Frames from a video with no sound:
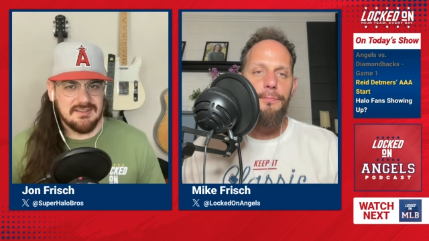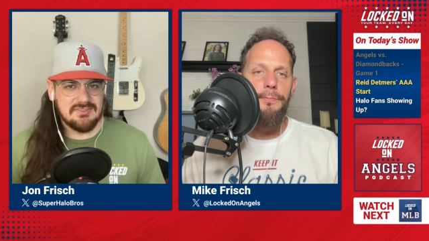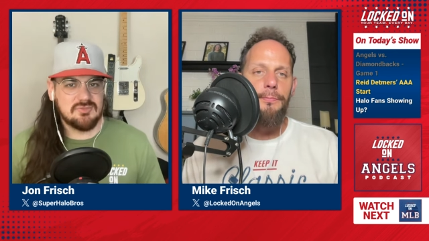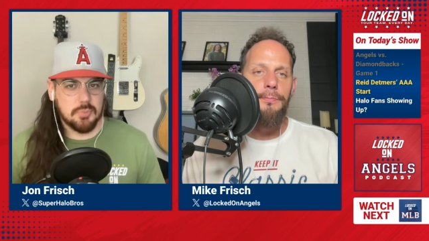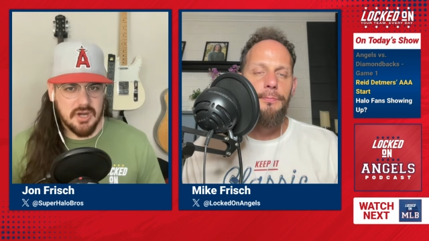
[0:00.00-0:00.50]

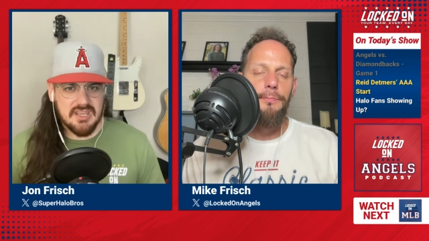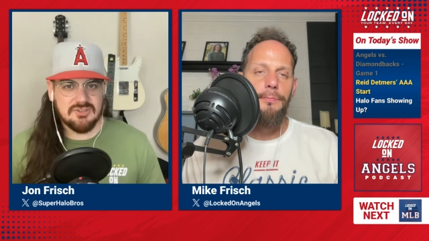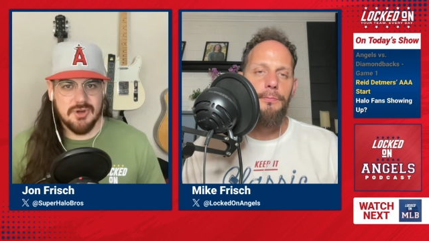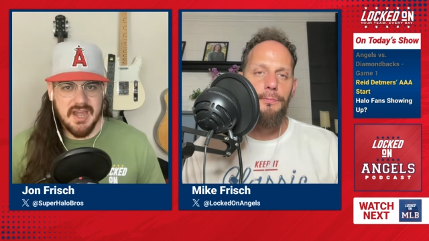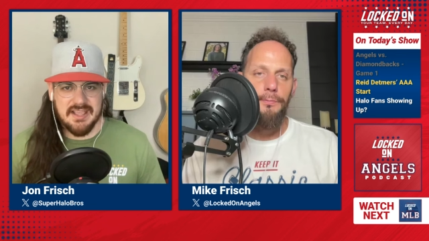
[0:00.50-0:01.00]
Speaker 1: spring
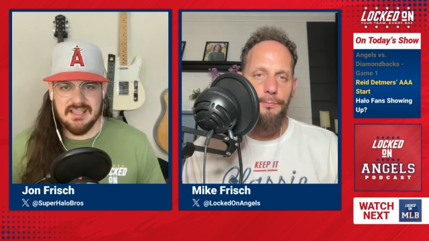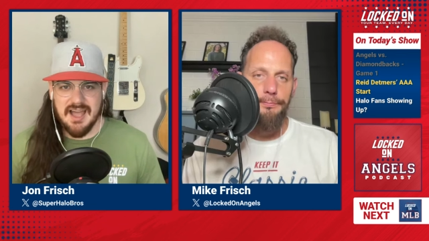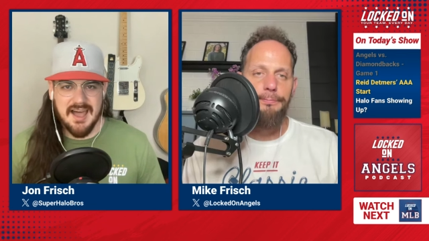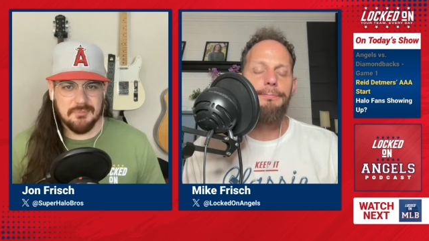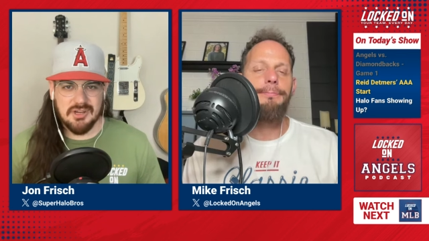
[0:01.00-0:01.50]
training.
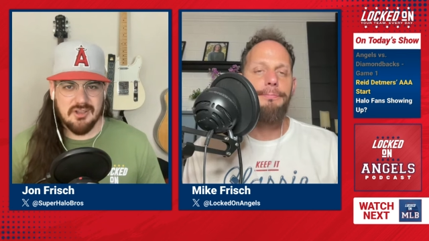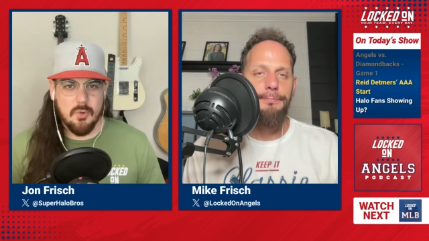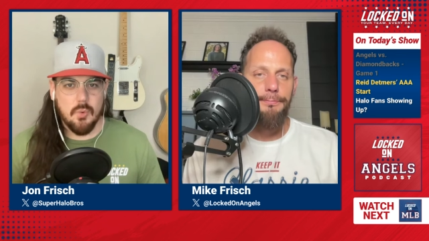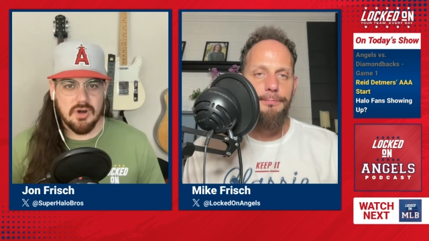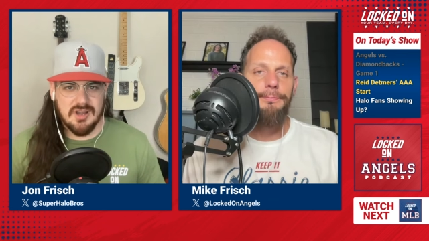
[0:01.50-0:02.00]
I'm going to
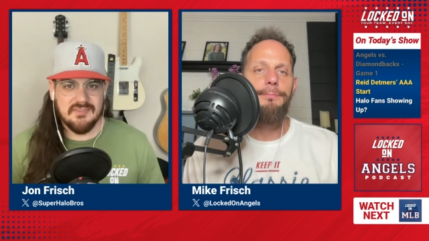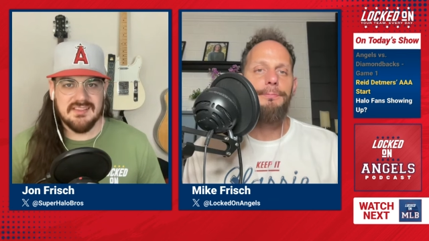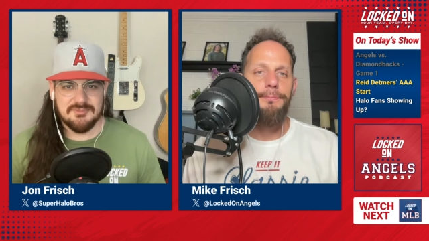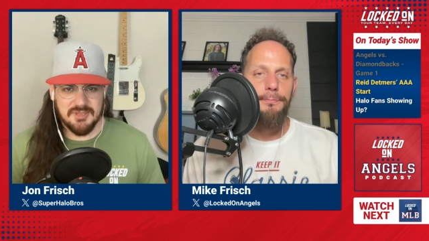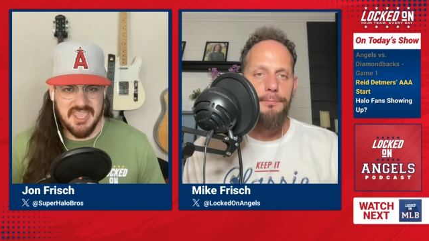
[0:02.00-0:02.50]
go work on
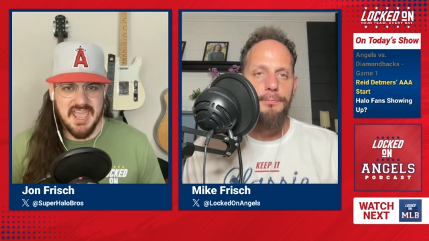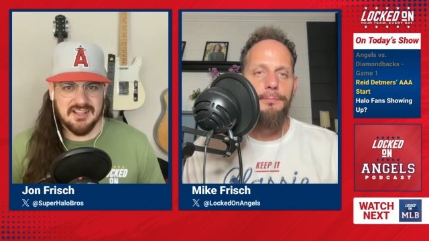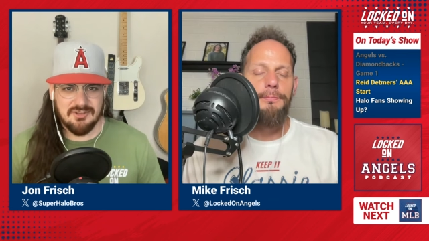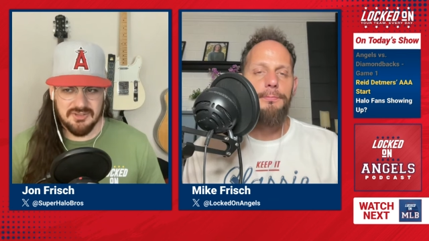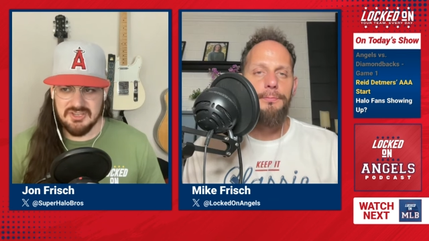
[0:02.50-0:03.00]
this
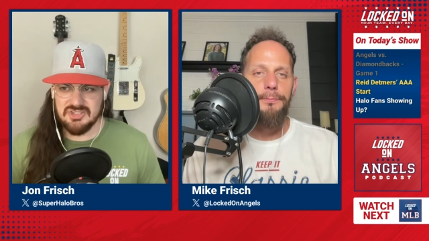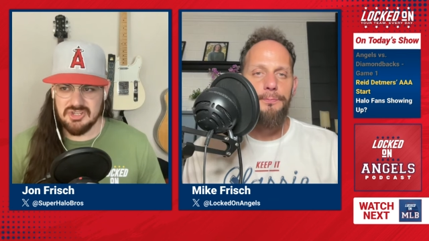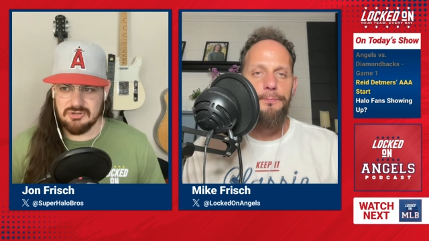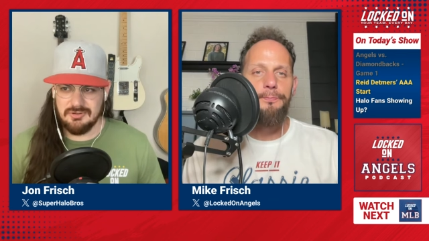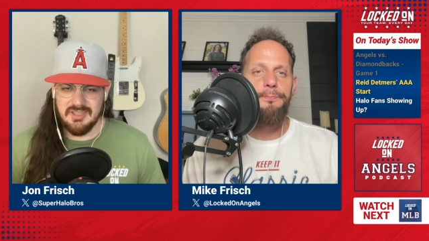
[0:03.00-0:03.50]
mechanical
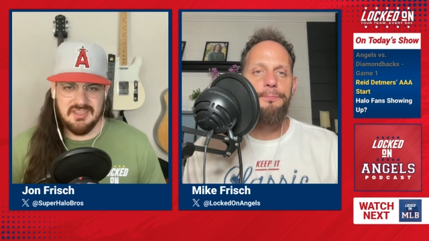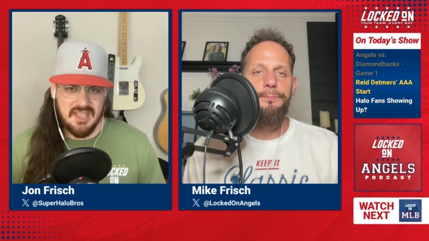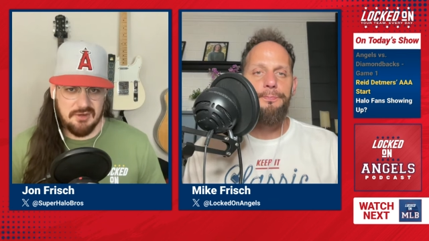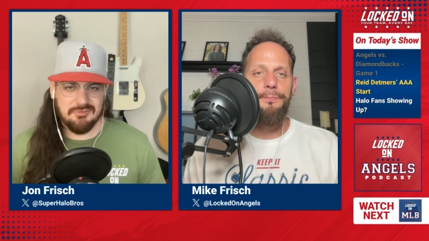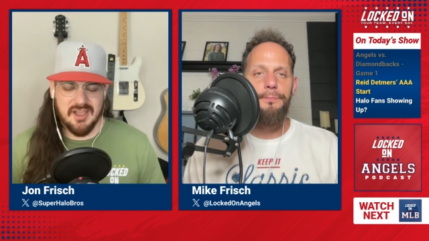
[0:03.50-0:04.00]
issue
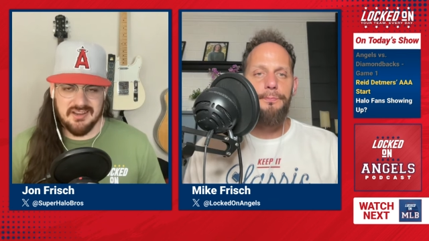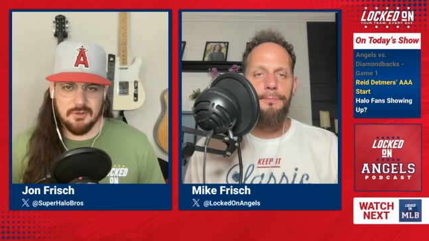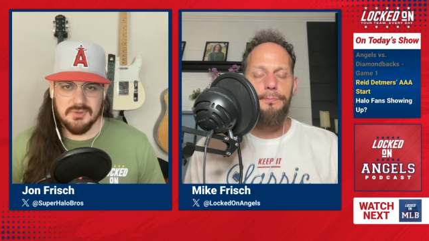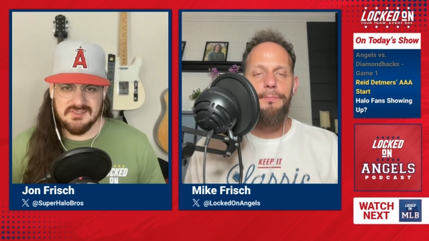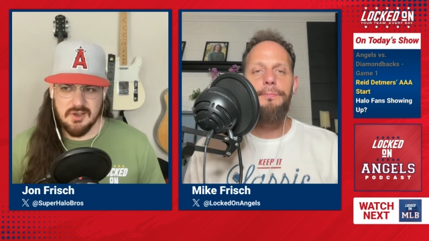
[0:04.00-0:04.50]
and find
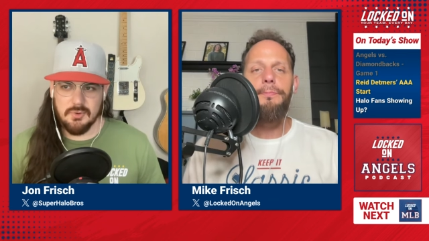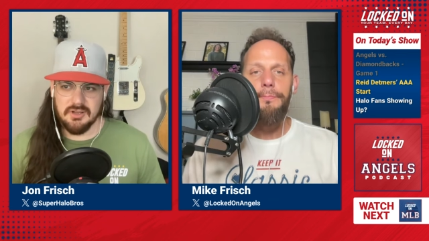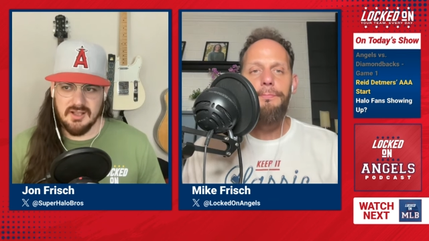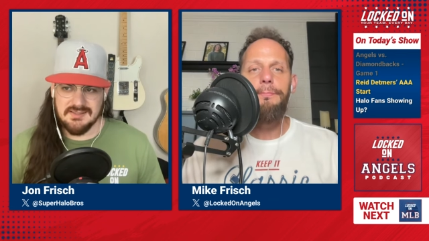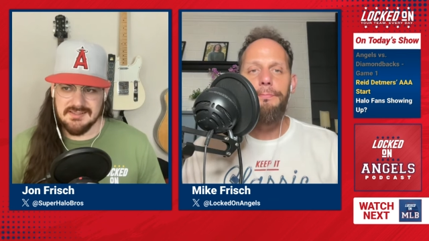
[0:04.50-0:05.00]
out what's
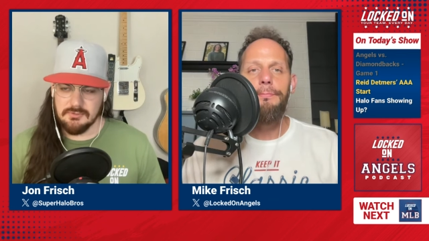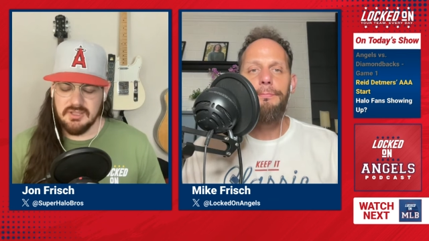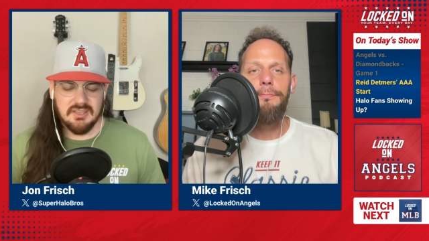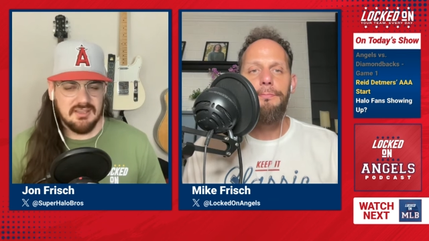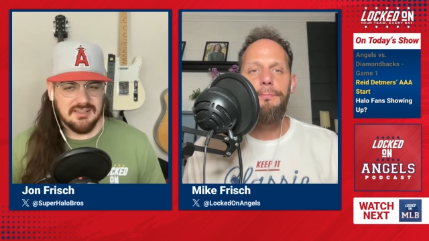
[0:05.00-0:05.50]
going on. So
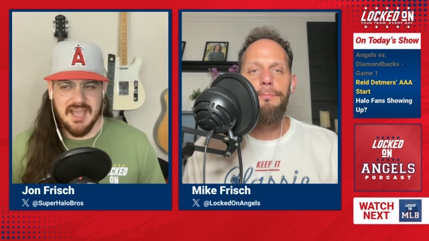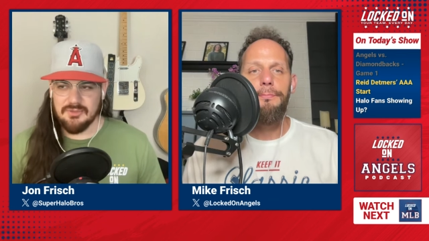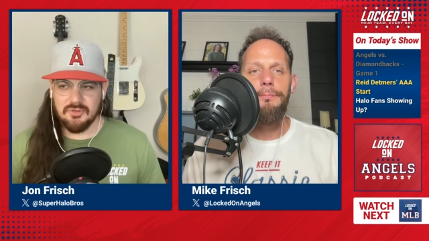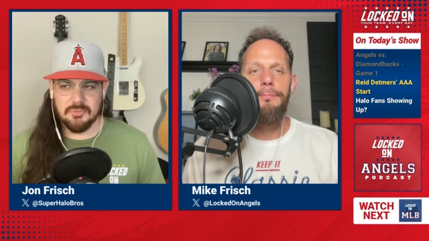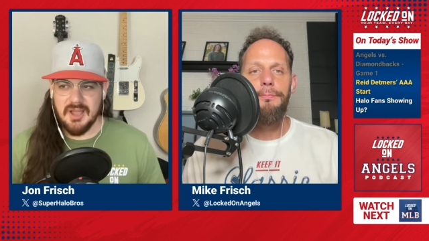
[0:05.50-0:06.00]

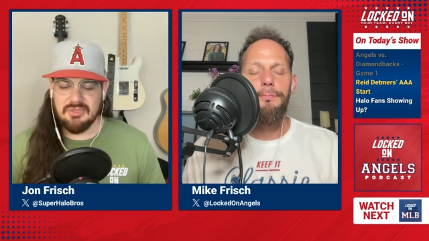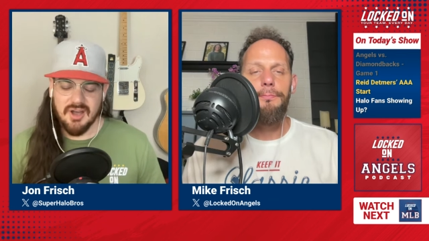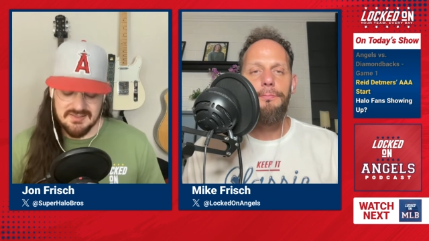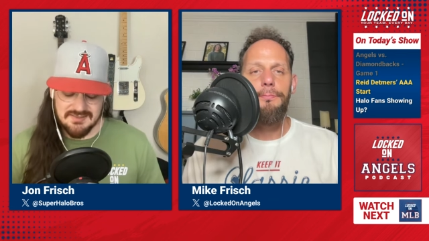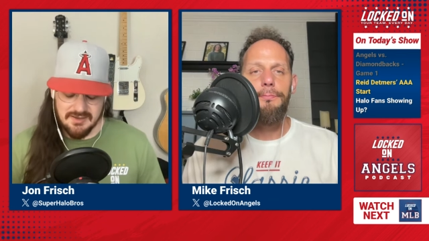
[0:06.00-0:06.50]
yeah, those are my
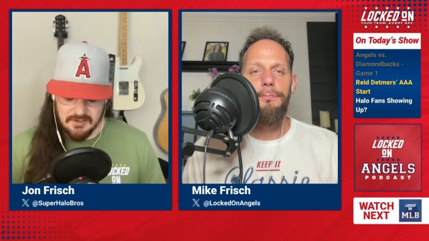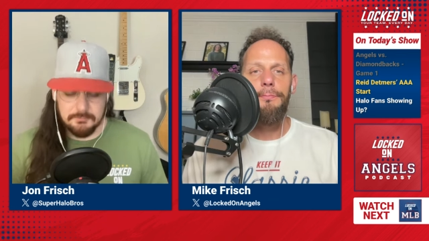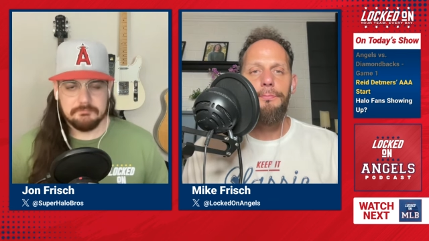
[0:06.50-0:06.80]
thoughts there.